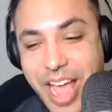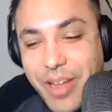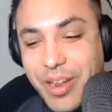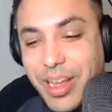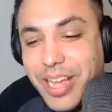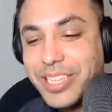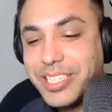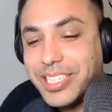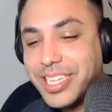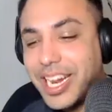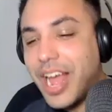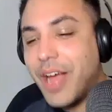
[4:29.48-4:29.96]

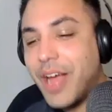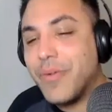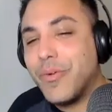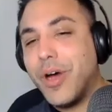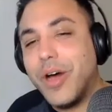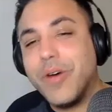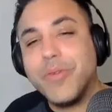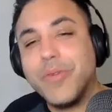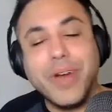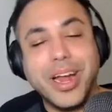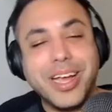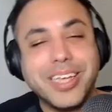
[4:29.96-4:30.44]
Isn't that
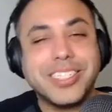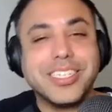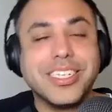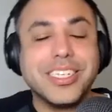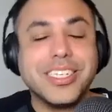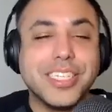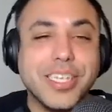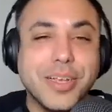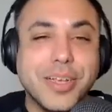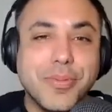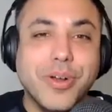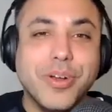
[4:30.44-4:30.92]
what
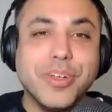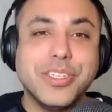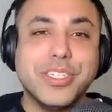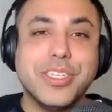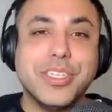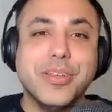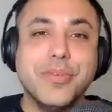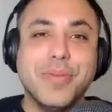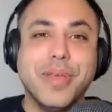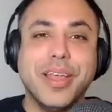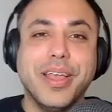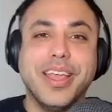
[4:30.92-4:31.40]
wrestling's supposed
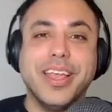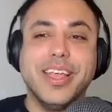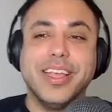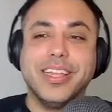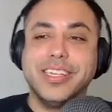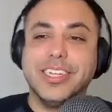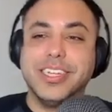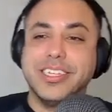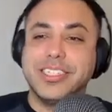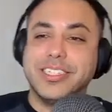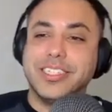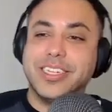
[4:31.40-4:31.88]
to be?
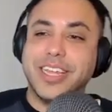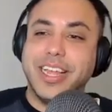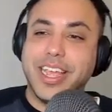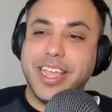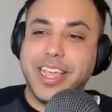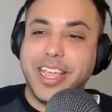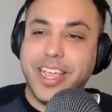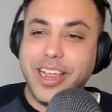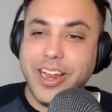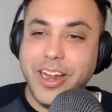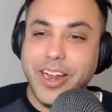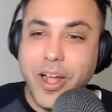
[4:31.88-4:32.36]
Just
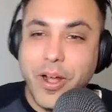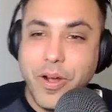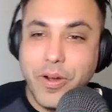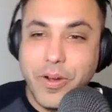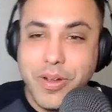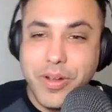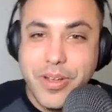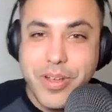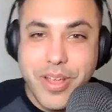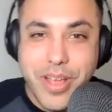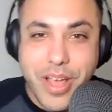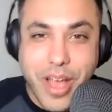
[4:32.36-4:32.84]
like, you know,
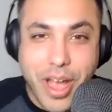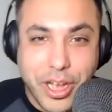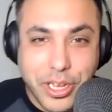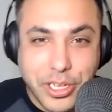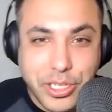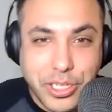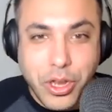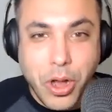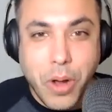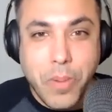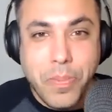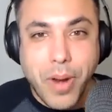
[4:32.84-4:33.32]
a
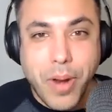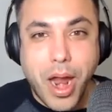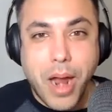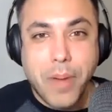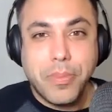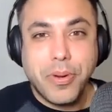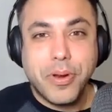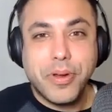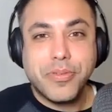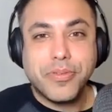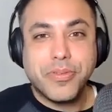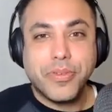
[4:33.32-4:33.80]
soap
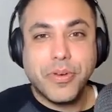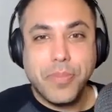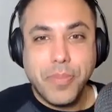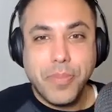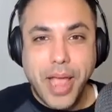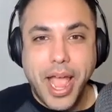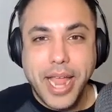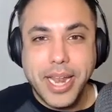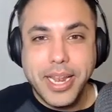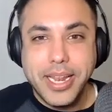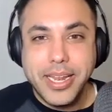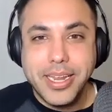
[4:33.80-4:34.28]
opera for
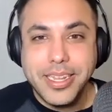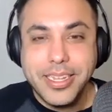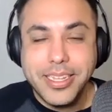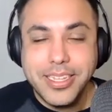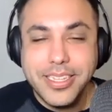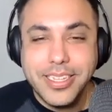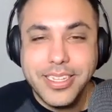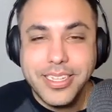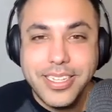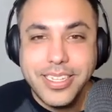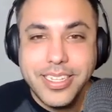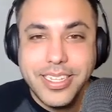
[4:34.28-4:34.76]
men.
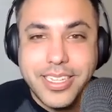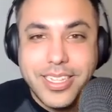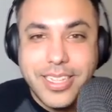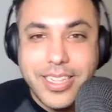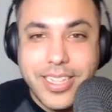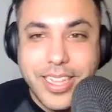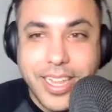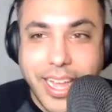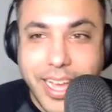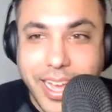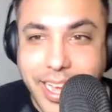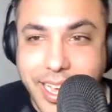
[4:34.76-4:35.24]

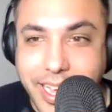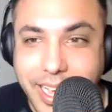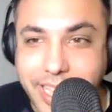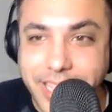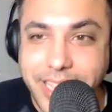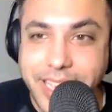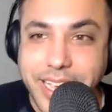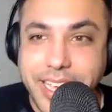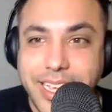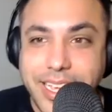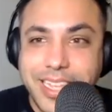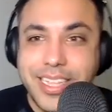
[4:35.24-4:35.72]

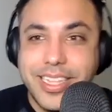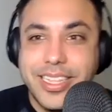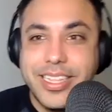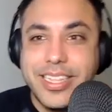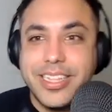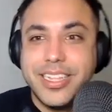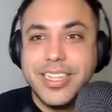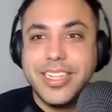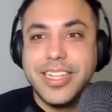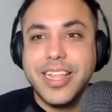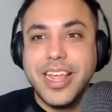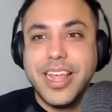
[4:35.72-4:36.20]
Like,
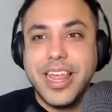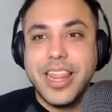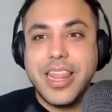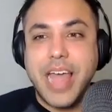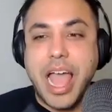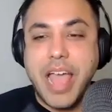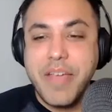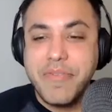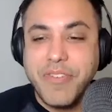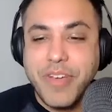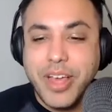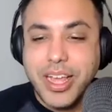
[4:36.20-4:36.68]

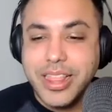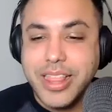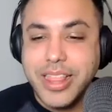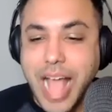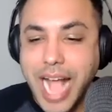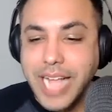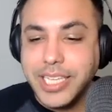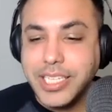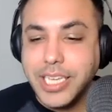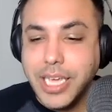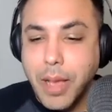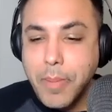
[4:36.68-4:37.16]
I feel like
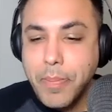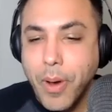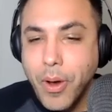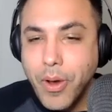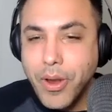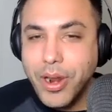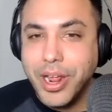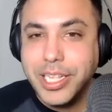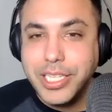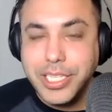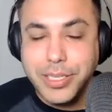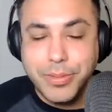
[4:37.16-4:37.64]
that's a
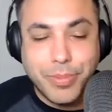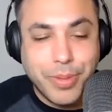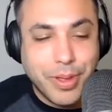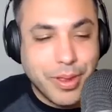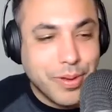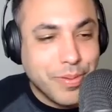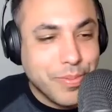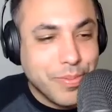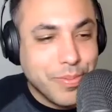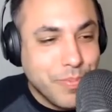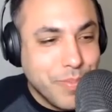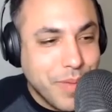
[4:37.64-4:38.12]
component that's
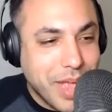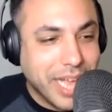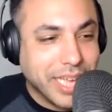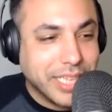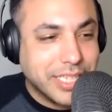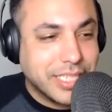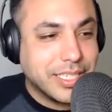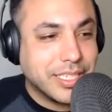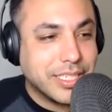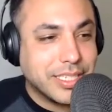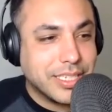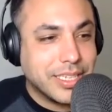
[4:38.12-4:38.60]
been
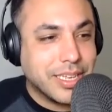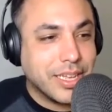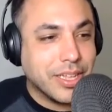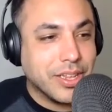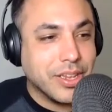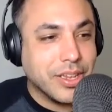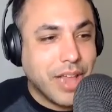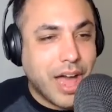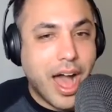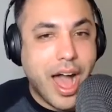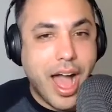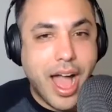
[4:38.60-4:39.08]
missed a
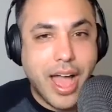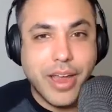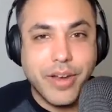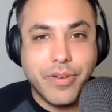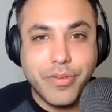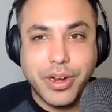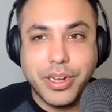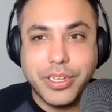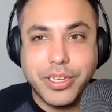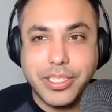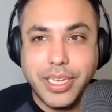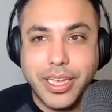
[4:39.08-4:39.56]
lot in
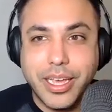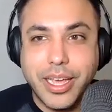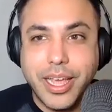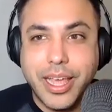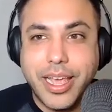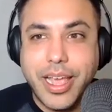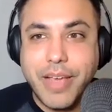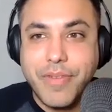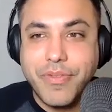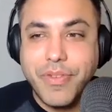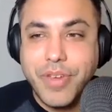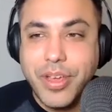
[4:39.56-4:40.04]
wrestling.
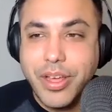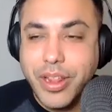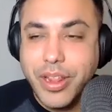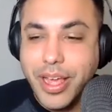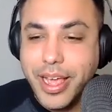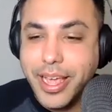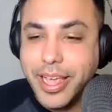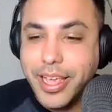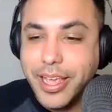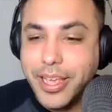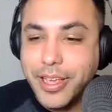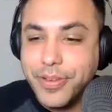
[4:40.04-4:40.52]
Like, I feel
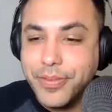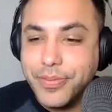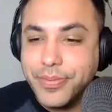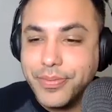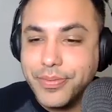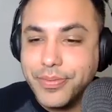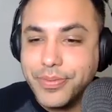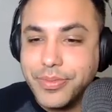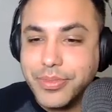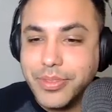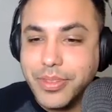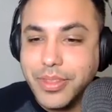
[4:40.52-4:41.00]
like
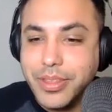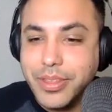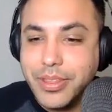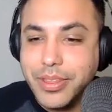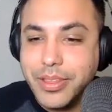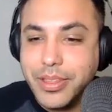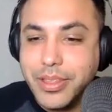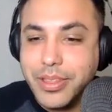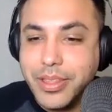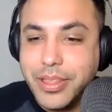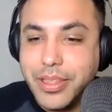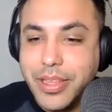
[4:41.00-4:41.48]

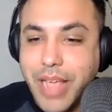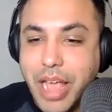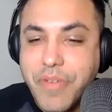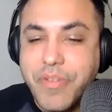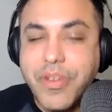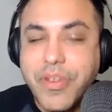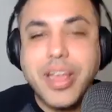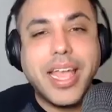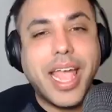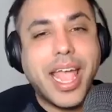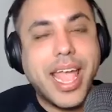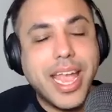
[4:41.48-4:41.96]

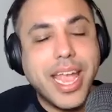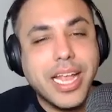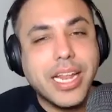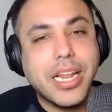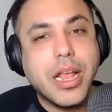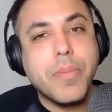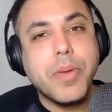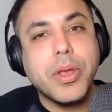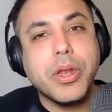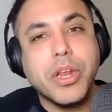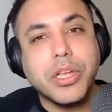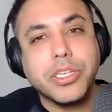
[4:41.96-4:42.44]

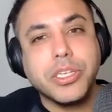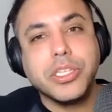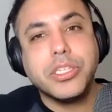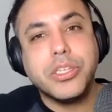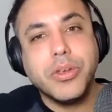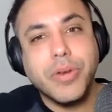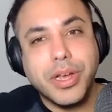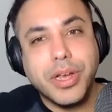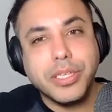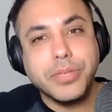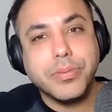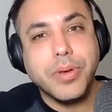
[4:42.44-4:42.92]
AEW doesn't
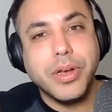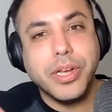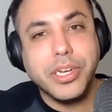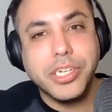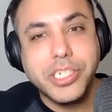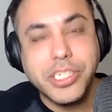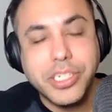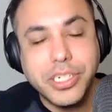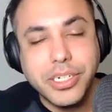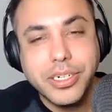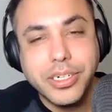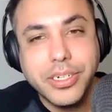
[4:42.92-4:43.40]
do it as
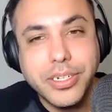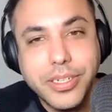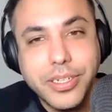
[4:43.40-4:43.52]
much.